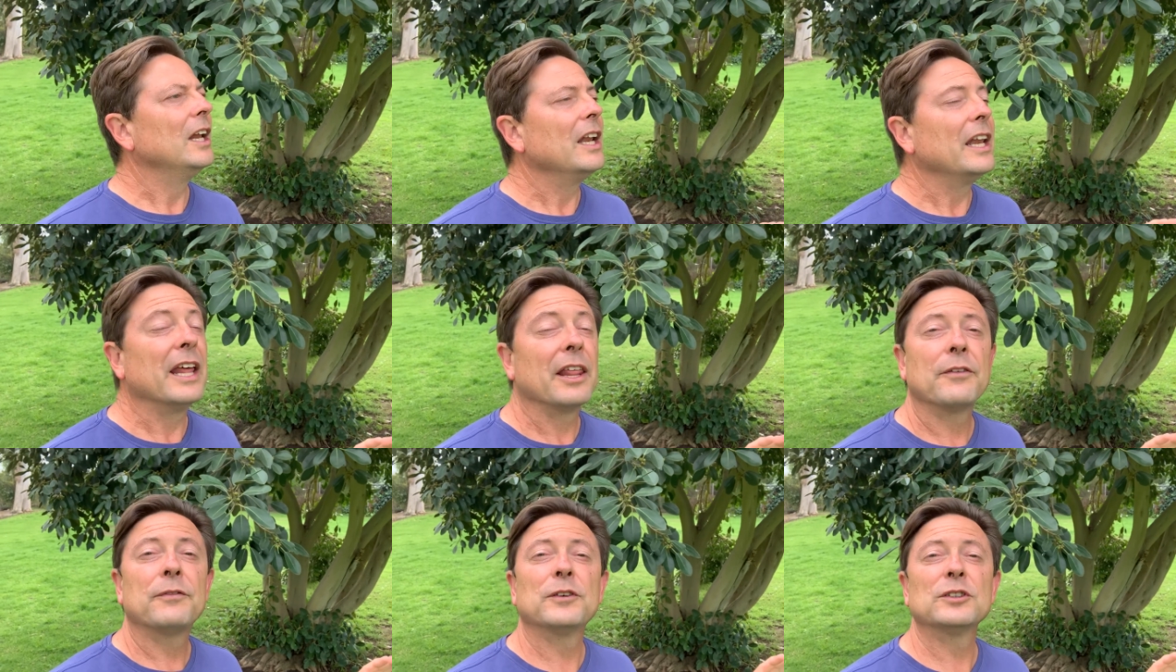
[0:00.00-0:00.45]

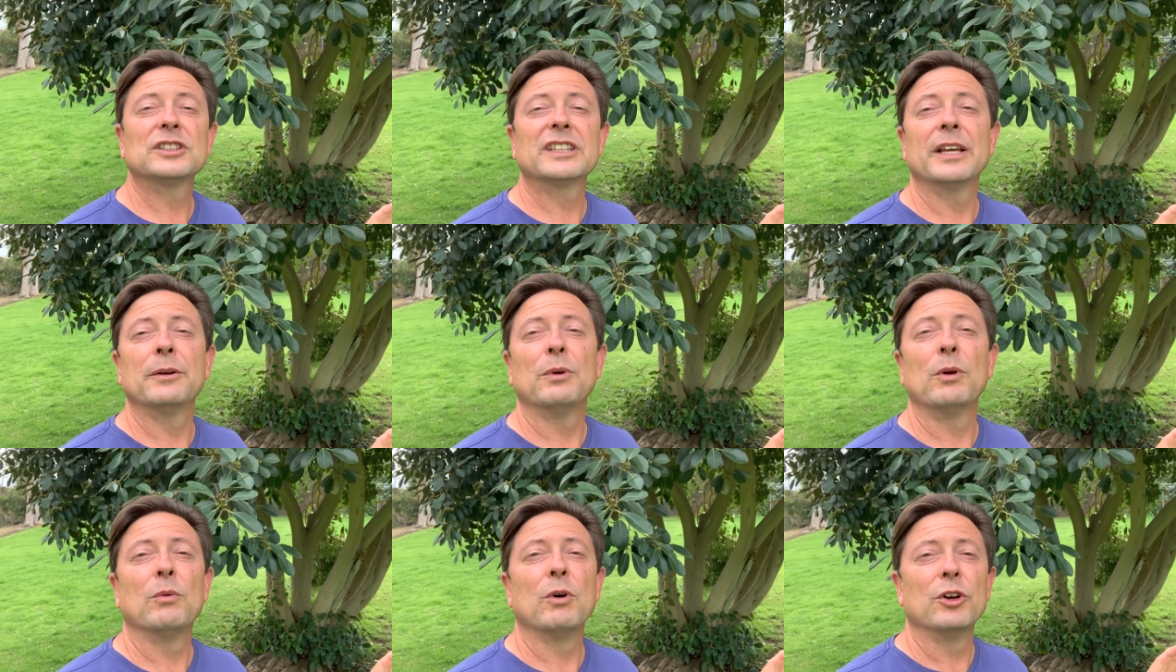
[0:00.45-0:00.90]
Now, the first
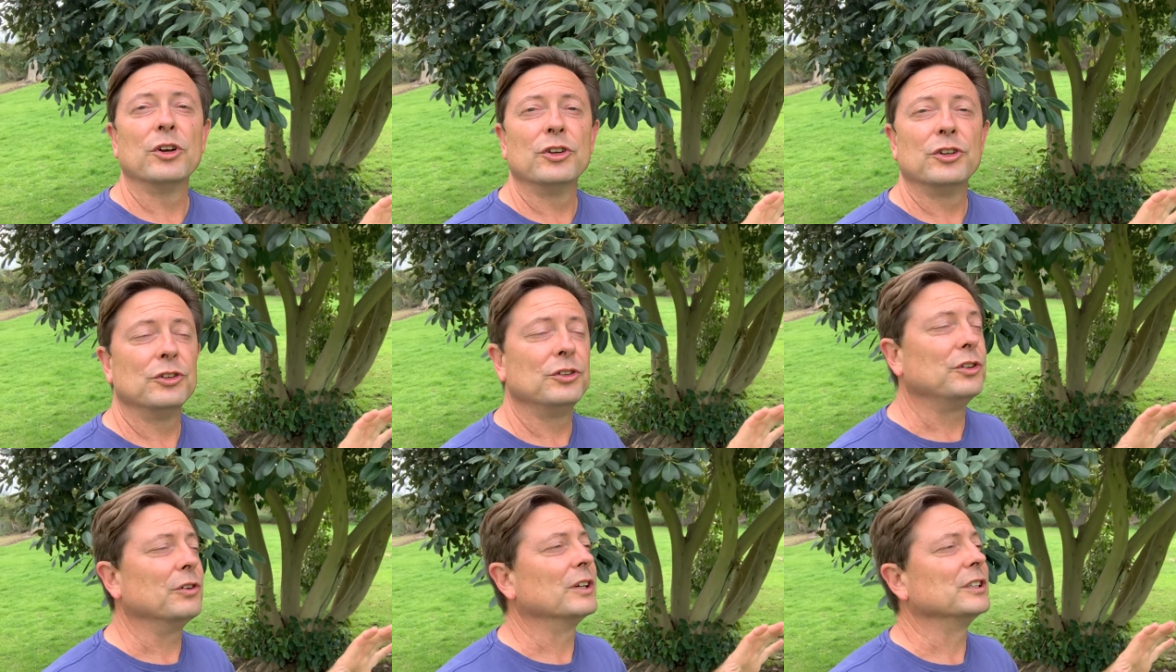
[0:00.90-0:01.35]
thing we want to
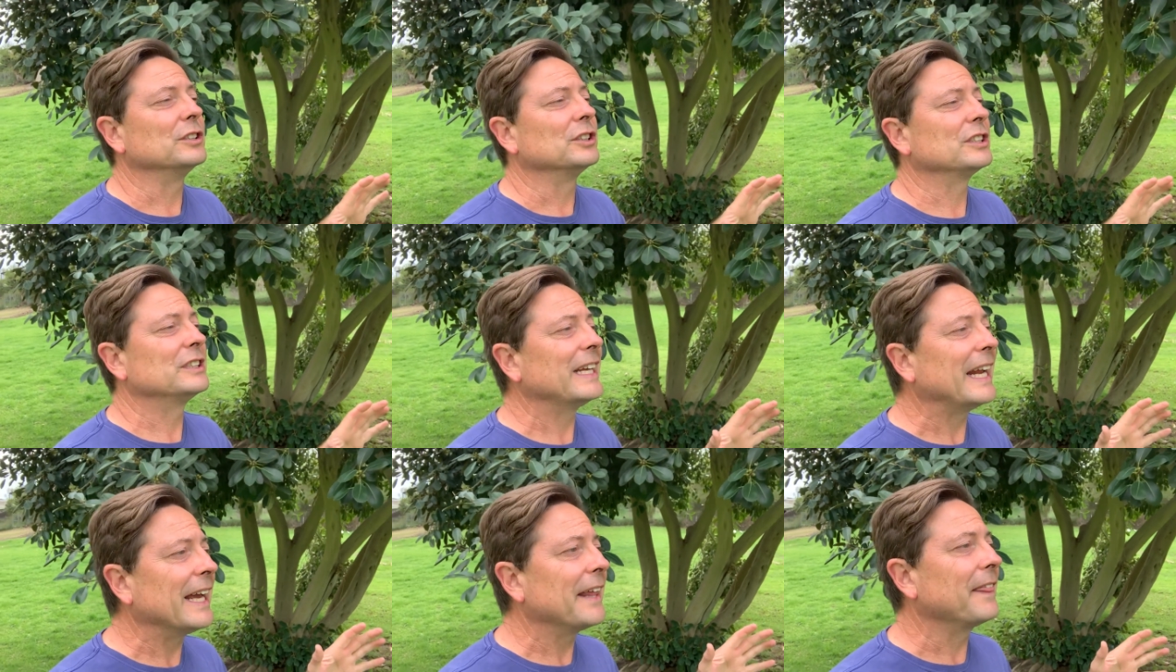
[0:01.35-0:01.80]
do to
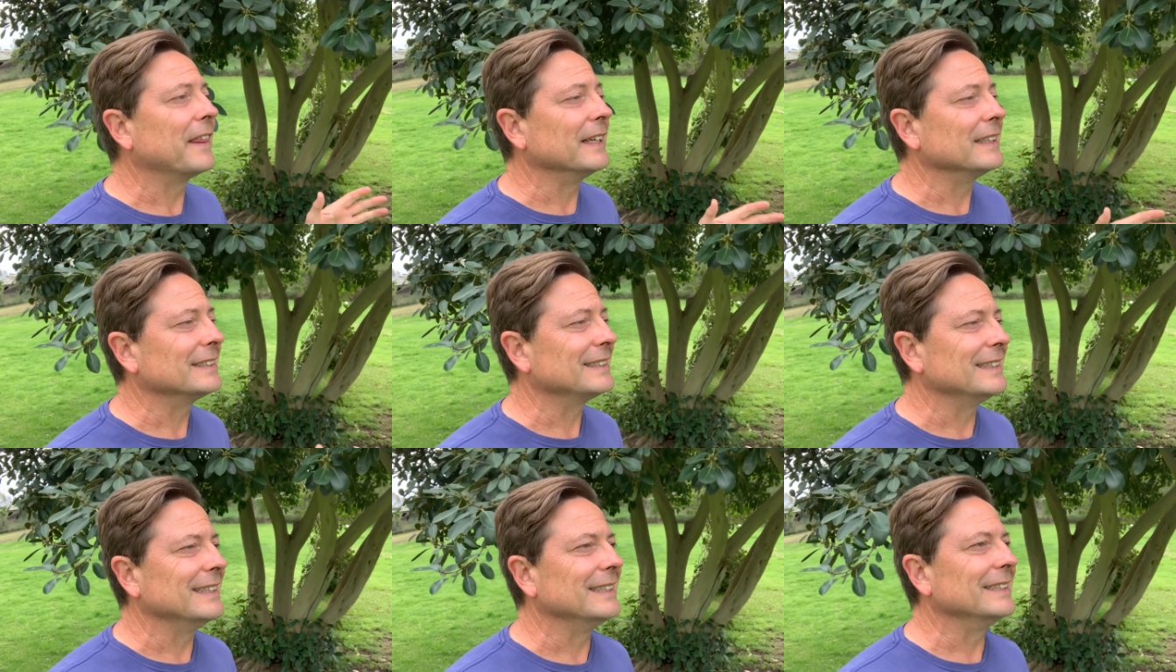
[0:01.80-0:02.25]
understand
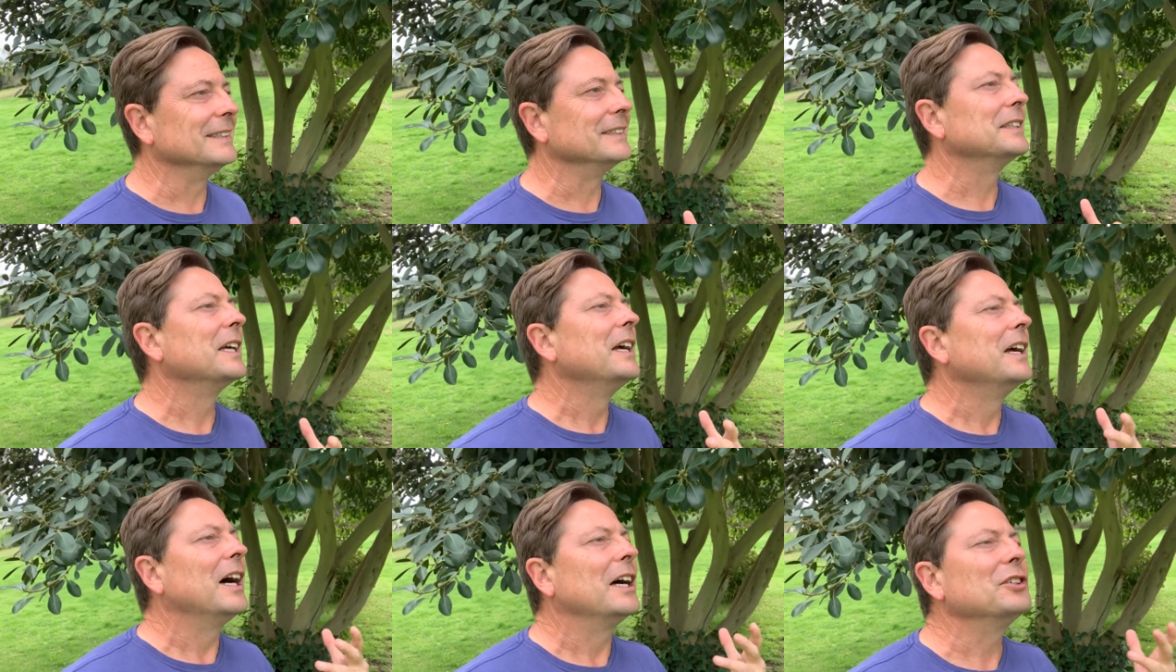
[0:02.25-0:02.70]
this is
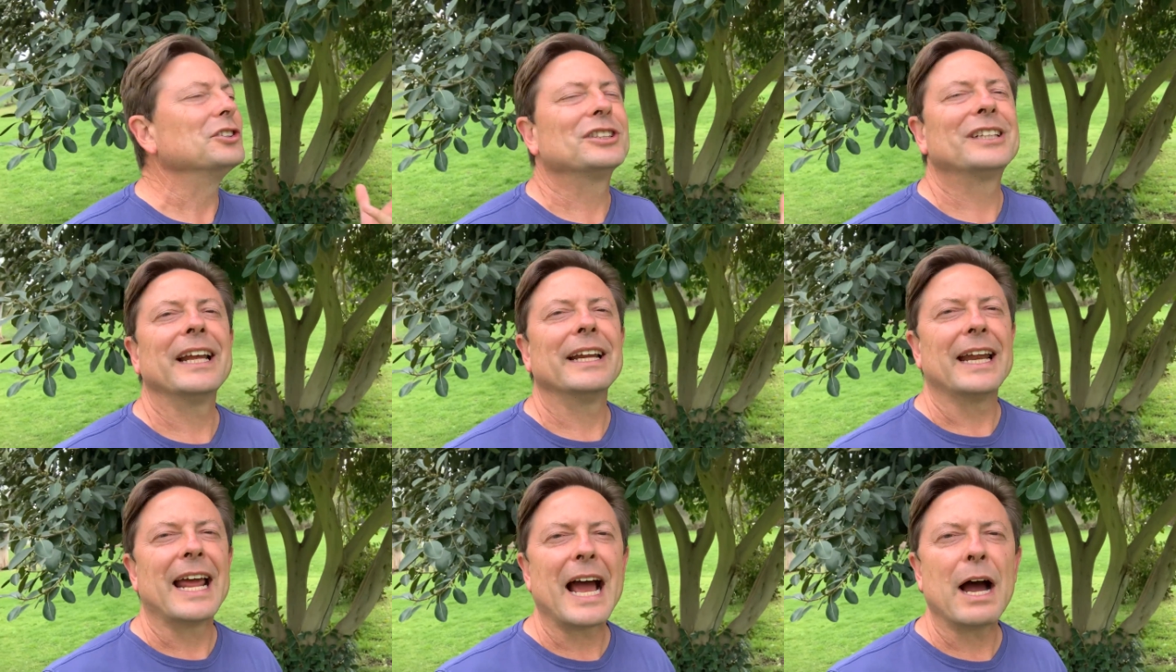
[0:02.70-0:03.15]

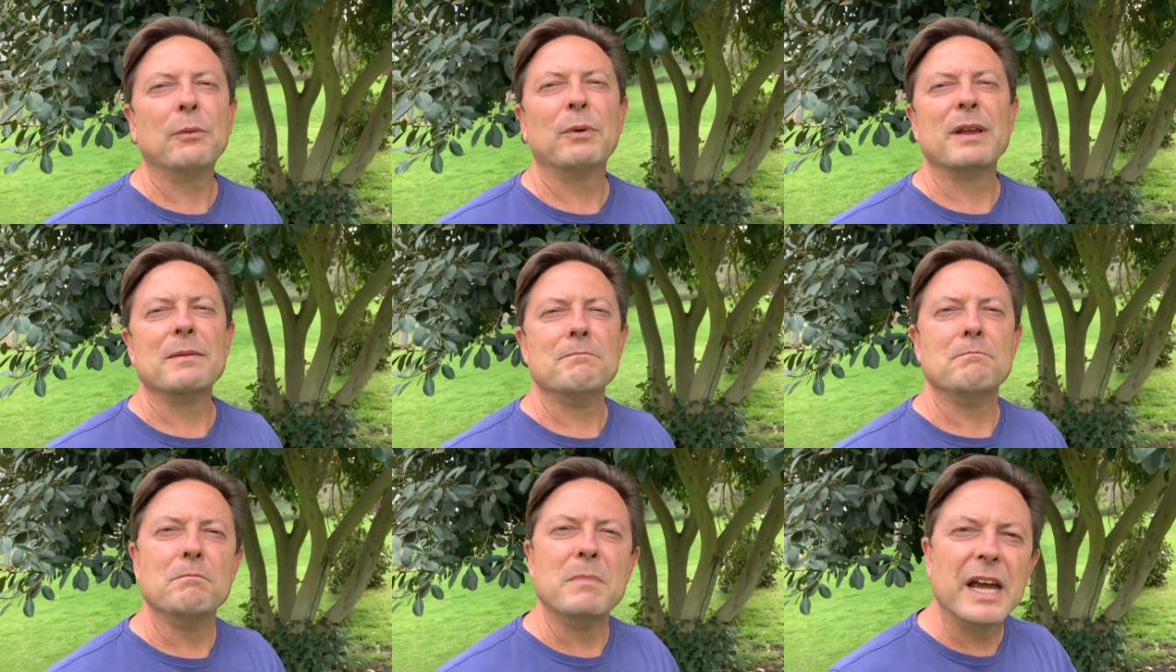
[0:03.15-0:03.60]
understand how
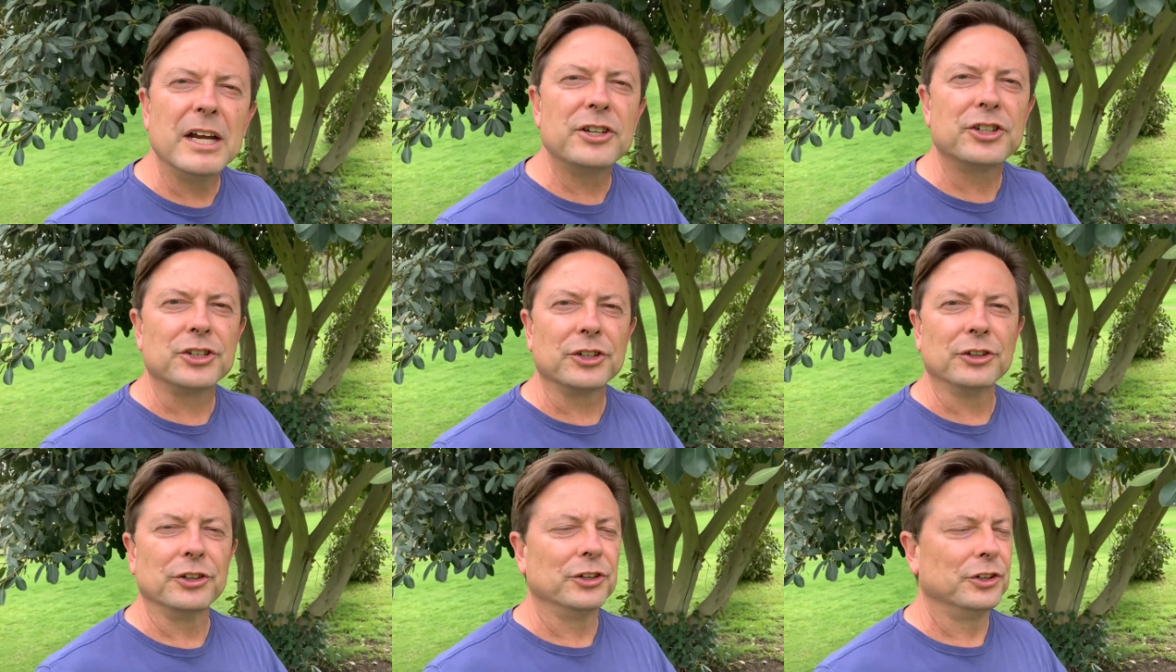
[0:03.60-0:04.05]
we
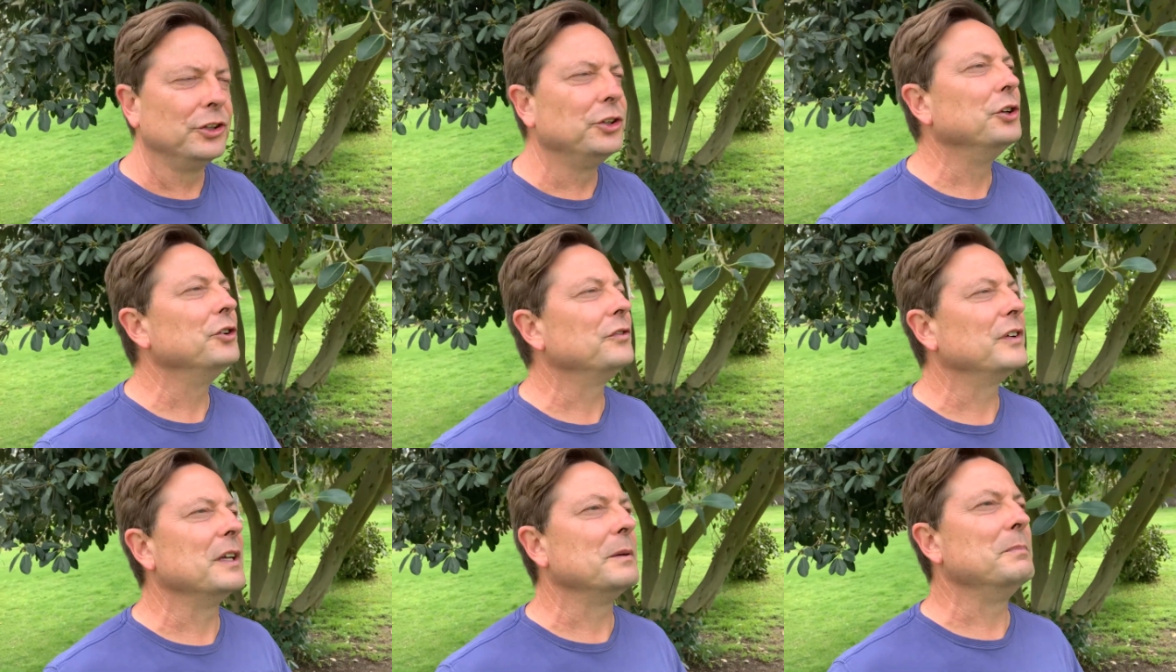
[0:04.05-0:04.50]
measure
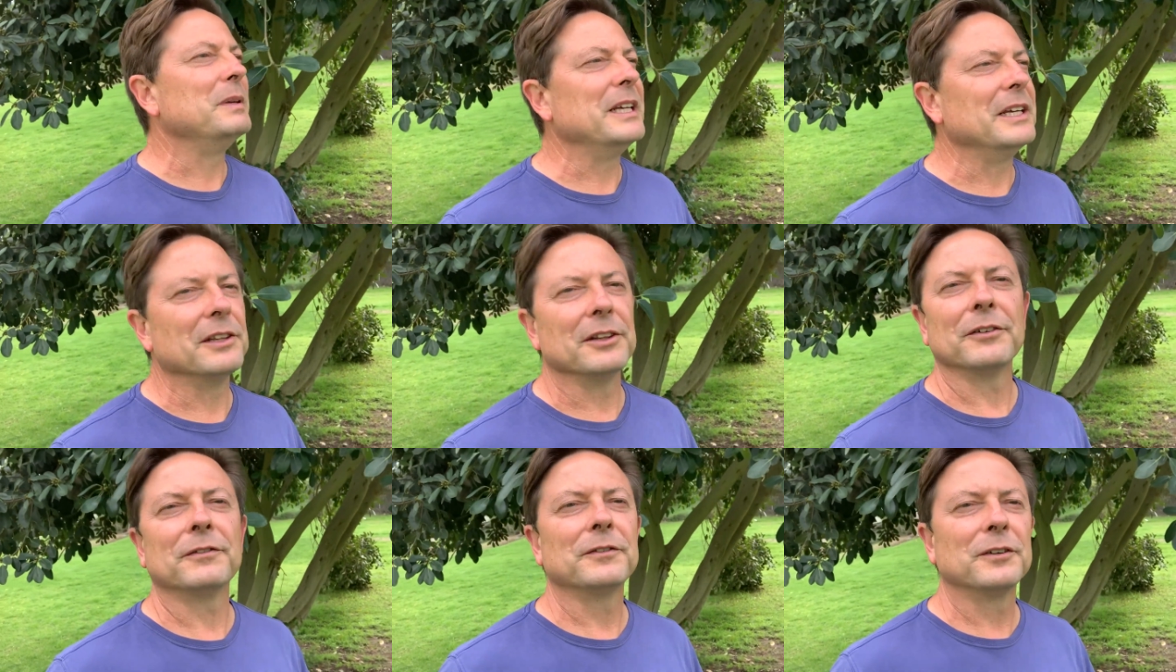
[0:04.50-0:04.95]

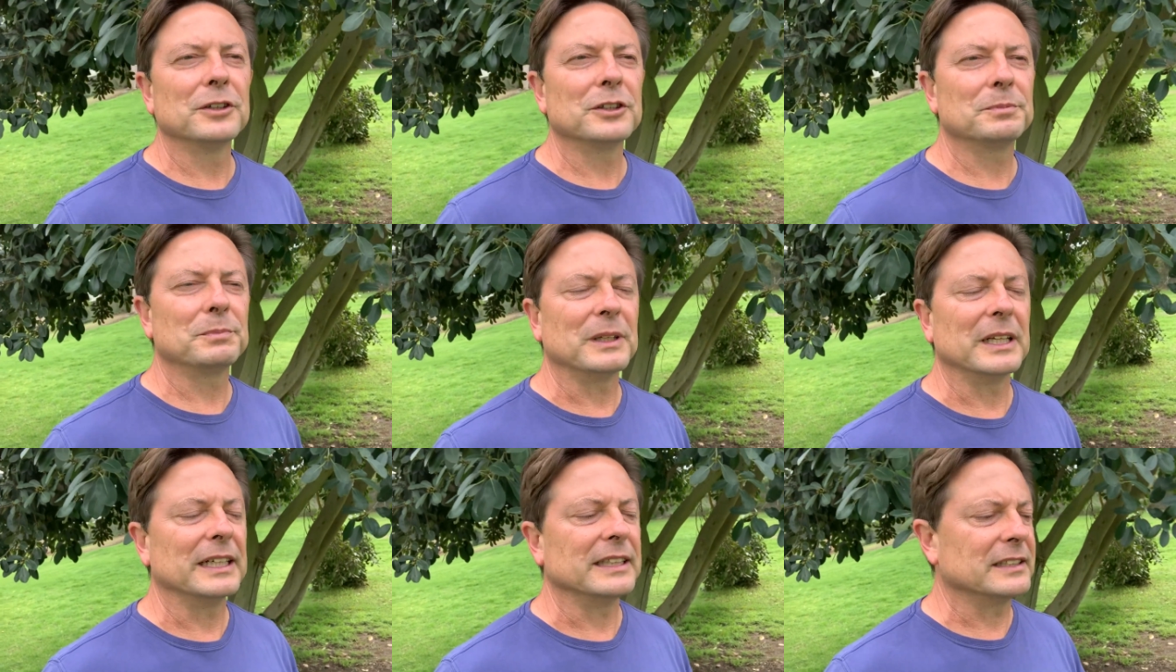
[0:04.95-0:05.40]
UVB in the
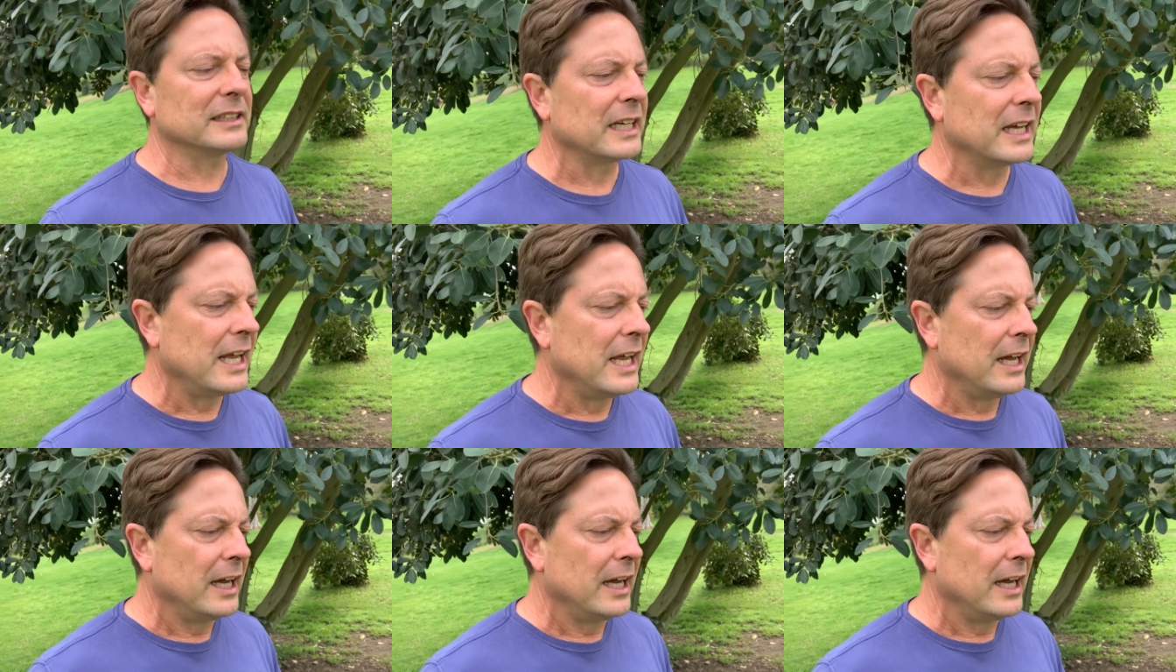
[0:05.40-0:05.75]
first place.